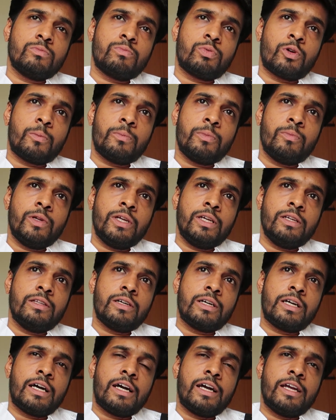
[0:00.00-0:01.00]
probably
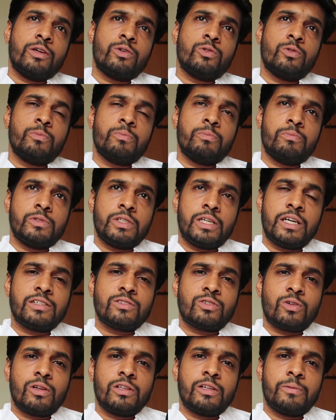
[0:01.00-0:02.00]
the guy who
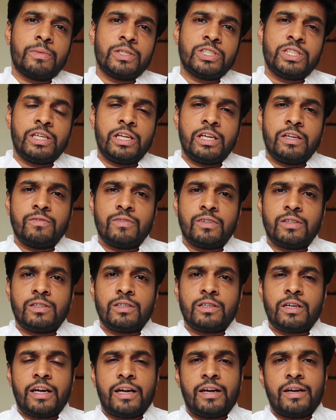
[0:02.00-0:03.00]
does all the machining
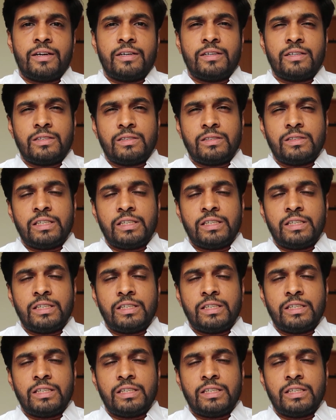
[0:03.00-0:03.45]
work, and